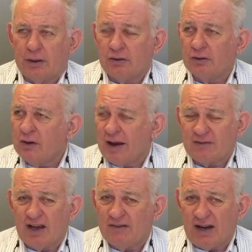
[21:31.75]
you don't have
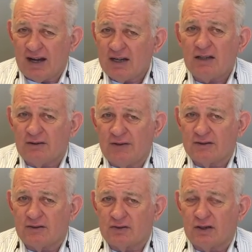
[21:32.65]
to have any
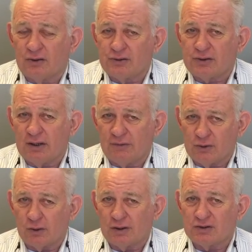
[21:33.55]
defensive skills if
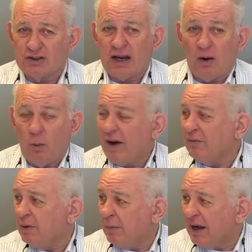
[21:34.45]
you can stay away
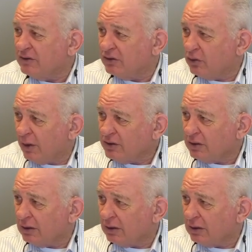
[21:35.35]
from the bad situation.